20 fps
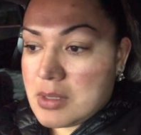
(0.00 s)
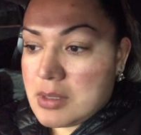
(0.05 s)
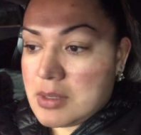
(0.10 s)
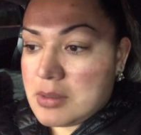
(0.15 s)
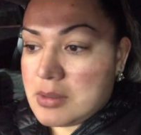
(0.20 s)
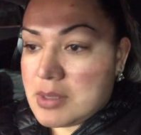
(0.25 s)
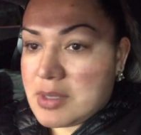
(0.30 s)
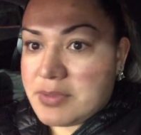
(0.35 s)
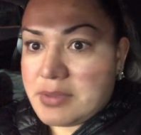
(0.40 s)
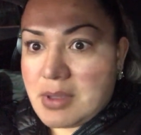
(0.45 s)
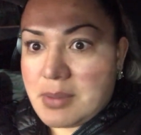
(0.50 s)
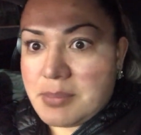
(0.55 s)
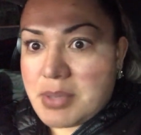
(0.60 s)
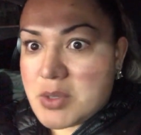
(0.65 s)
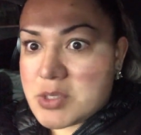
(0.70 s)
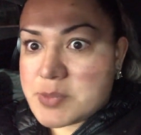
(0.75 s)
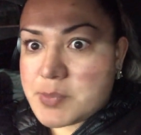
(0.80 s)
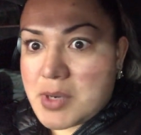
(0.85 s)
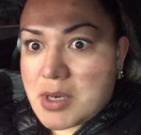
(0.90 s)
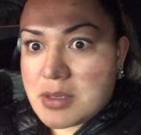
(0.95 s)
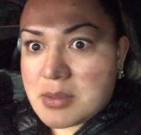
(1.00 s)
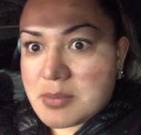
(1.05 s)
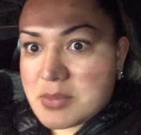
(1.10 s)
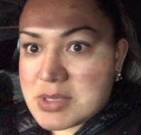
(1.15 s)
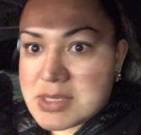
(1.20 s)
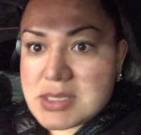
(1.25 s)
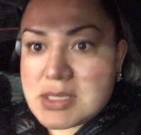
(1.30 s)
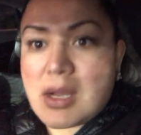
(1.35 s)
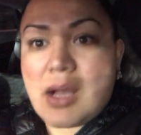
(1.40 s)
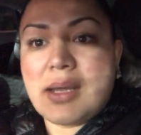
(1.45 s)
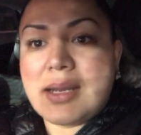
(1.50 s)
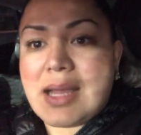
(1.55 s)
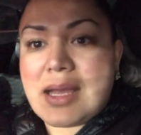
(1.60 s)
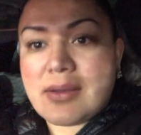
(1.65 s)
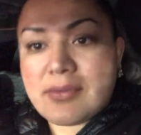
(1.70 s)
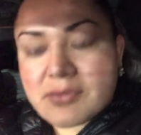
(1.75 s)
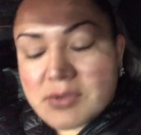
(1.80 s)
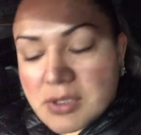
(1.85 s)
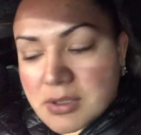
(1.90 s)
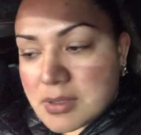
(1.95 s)
You know, I thought postpartum was gone
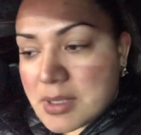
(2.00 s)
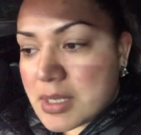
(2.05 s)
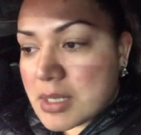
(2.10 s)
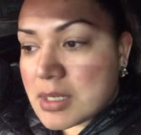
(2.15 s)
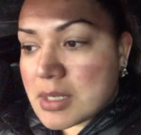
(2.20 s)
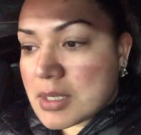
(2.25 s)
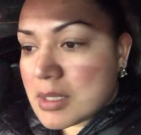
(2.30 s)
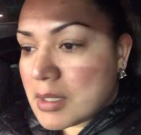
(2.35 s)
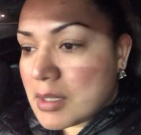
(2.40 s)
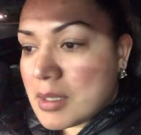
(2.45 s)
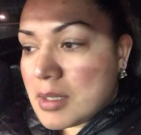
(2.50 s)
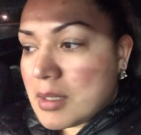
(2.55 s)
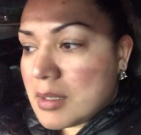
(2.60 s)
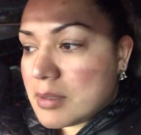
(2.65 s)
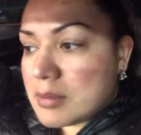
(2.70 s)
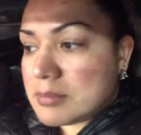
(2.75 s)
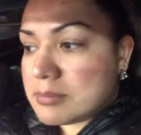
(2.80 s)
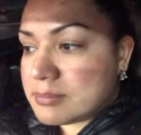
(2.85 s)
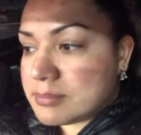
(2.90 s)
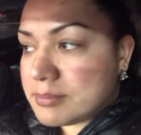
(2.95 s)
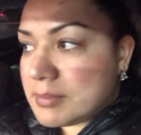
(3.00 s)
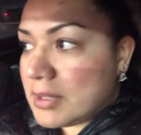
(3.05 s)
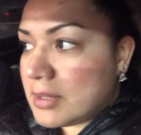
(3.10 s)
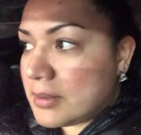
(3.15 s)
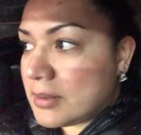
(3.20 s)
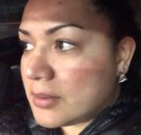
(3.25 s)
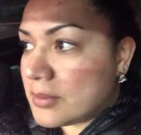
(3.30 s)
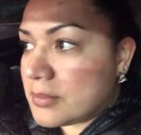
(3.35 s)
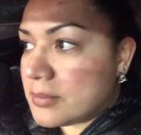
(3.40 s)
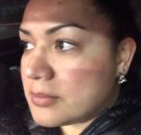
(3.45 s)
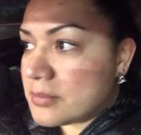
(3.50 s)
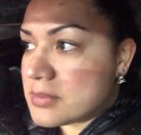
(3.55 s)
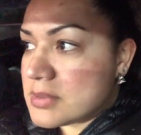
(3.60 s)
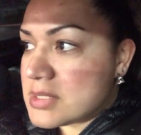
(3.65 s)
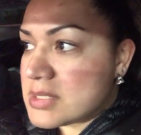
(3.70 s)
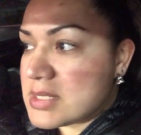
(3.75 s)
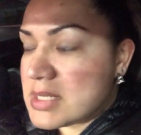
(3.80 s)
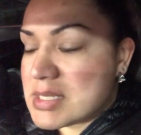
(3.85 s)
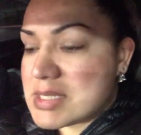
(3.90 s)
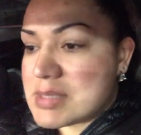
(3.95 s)
after like, you know,
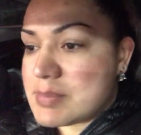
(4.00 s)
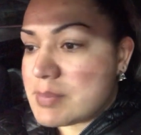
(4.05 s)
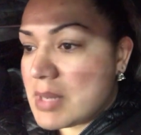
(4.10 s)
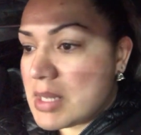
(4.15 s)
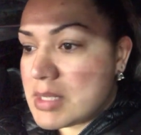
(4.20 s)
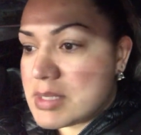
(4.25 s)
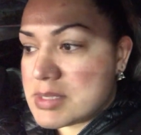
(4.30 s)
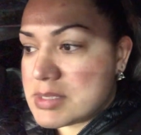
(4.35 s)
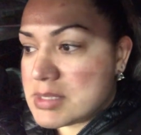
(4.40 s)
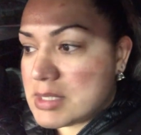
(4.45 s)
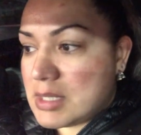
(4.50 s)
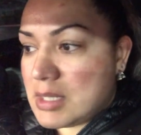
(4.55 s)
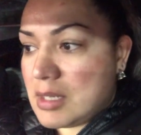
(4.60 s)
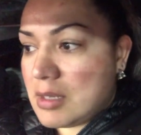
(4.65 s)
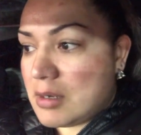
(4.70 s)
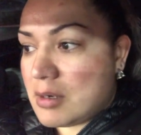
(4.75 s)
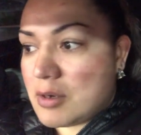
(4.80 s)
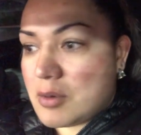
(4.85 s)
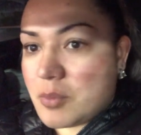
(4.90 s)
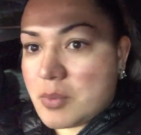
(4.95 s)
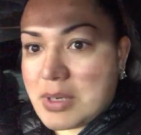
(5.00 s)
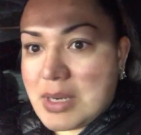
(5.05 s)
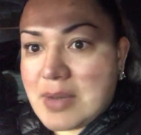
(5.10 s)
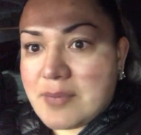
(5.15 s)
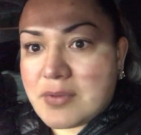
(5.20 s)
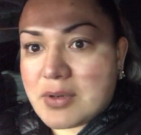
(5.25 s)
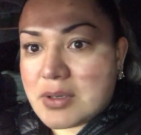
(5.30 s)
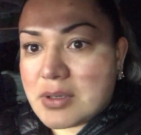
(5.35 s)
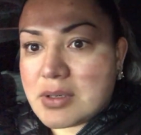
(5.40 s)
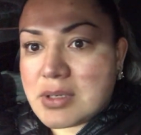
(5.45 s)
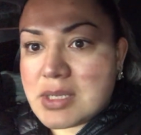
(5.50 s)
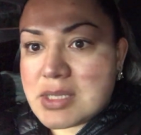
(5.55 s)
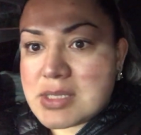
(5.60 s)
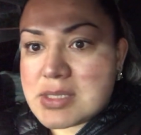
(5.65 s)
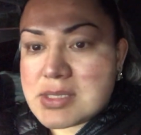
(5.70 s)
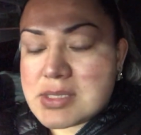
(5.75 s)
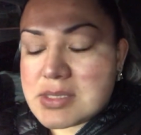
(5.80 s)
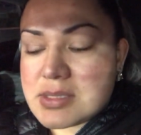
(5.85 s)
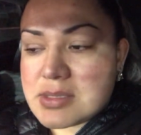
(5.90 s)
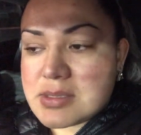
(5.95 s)
six months, a year, whatever.
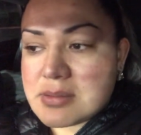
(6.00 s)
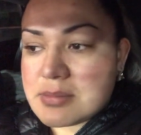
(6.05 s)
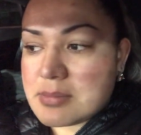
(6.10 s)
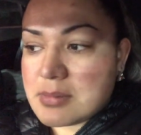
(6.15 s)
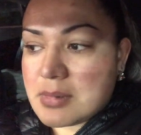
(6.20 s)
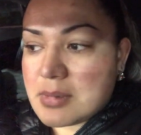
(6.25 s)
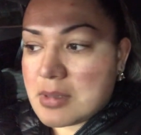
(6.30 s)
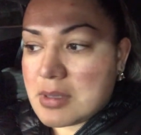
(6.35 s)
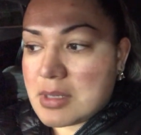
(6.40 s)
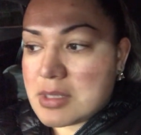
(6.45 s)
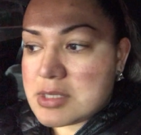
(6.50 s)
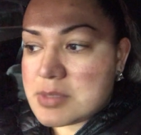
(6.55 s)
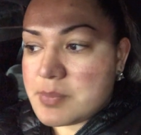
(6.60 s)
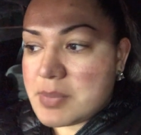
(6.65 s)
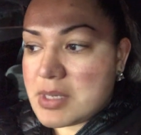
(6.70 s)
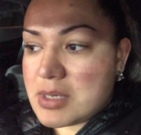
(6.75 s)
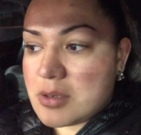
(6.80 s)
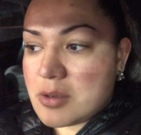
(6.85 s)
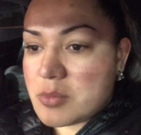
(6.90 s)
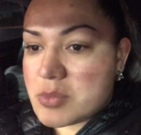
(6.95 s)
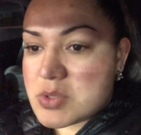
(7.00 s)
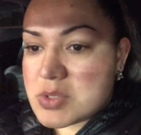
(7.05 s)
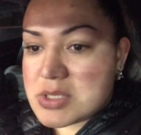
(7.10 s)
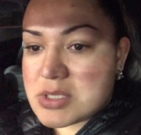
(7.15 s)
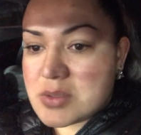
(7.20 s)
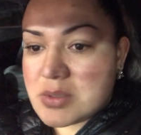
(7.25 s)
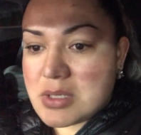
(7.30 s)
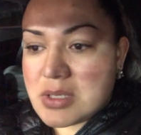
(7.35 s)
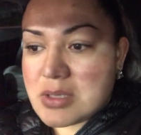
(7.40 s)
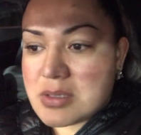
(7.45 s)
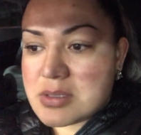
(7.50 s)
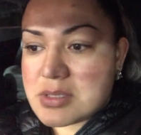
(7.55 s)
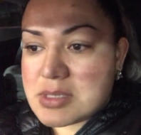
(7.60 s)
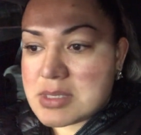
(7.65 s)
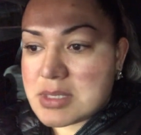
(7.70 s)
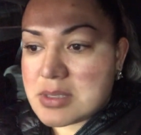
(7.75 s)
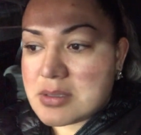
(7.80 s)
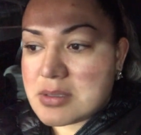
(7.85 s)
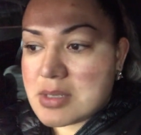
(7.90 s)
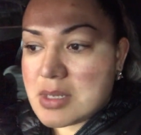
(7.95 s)
It's, it's been almost two years
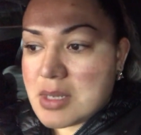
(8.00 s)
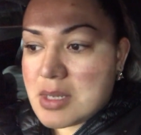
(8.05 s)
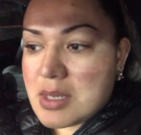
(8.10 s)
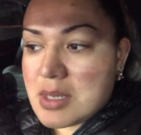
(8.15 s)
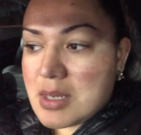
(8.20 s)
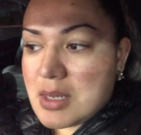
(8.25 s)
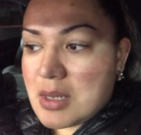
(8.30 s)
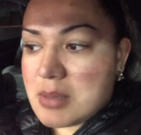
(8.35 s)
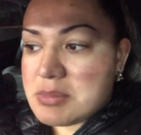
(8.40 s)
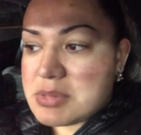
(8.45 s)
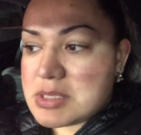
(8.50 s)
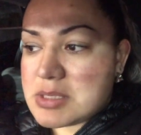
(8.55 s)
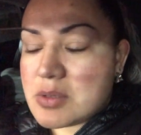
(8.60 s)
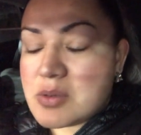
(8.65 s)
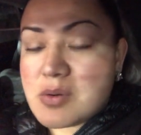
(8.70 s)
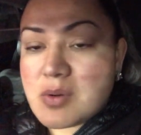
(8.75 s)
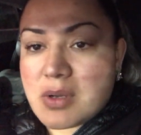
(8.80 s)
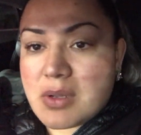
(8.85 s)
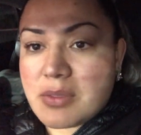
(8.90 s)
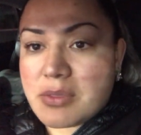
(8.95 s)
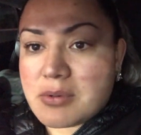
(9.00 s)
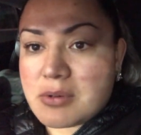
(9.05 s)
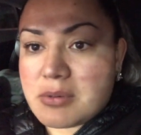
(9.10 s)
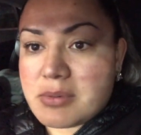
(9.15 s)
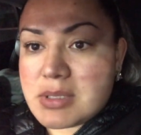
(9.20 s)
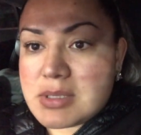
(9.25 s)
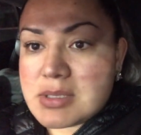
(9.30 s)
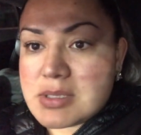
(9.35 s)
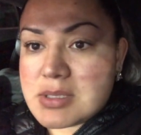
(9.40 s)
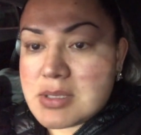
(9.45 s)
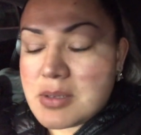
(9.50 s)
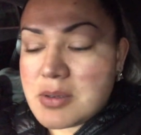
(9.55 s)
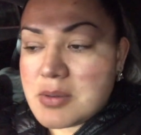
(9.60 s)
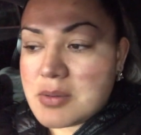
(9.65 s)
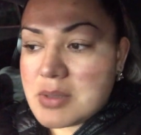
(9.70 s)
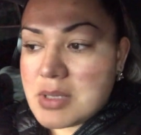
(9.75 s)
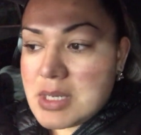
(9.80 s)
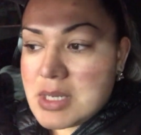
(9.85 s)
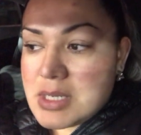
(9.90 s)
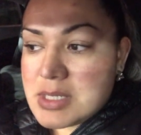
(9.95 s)
and I'm still going through it.
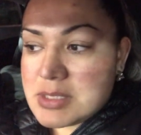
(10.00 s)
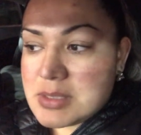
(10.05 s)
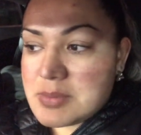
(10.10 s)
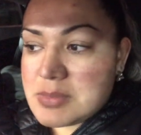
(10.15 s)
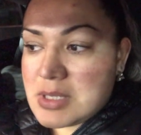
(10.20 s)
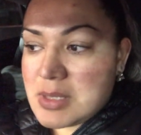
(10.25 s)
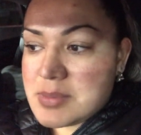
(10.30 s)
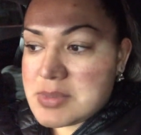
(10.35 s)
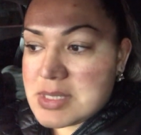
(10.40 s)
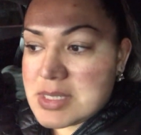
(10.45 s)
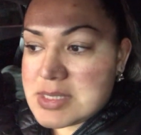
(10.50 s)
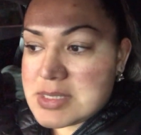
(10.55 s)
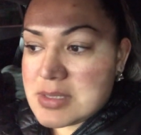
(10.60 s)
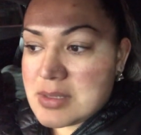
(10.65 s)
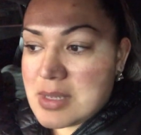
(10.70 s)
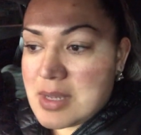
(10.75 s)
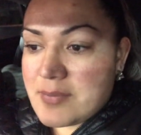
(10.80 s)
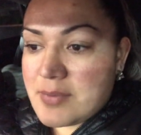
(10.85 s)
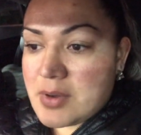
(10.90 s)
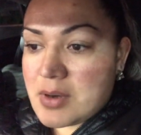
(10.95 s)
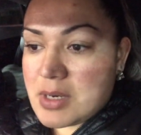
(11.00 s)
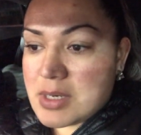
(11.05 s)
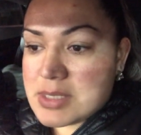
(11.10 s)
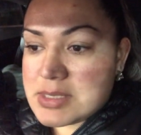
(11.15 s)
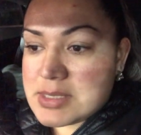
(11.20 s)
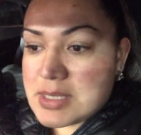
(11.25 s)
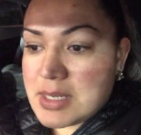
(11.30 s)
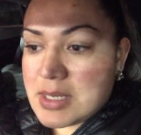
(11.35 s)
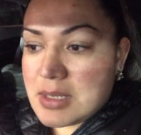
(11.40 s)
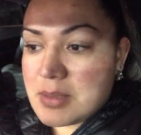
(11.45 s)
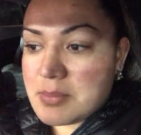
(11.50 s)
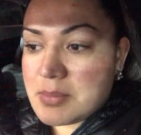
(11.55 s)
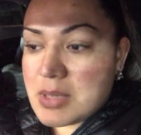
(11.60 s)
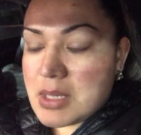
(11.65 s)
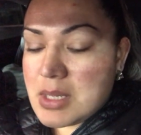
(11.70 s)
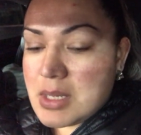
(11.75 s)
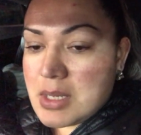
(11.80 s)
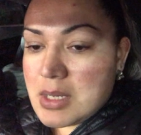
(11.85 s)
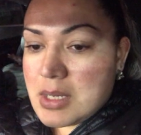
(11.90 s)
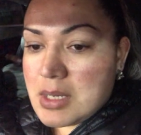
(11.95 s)
So sometimes I still have a hard time
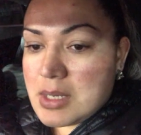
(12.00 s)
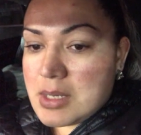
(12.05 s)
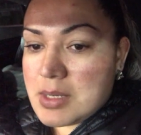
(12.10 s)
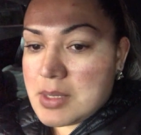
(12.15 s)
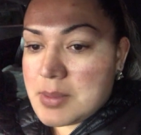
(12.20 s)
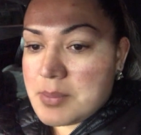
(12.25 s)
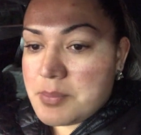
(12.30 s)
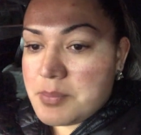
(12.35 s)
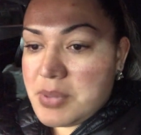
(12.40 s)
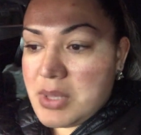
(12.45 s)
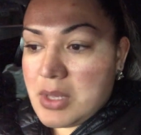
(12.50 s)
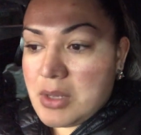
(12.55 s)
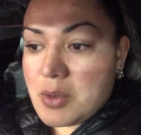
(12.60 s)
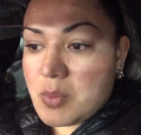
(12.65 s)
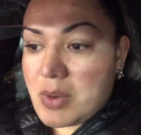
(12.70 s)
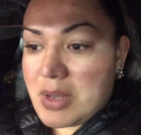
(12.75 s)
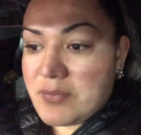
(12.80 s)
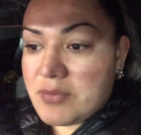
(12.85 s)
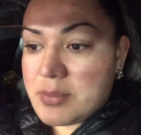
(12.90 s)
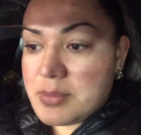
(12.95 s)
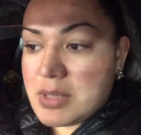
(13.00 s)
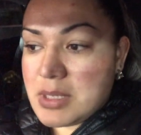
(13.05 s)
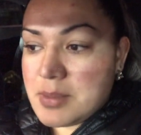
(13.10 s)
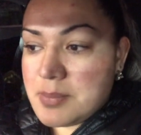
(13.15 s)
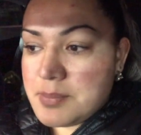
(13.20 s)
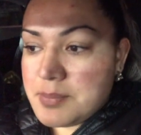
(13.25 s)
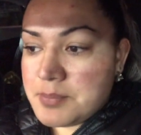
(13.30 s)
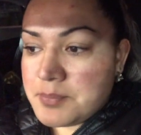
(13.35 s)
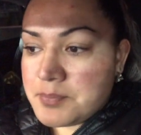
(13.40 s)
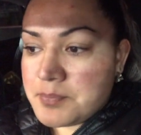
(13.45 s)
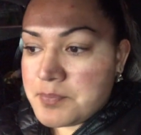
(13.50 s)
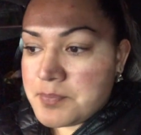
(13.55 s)
um, being away from him.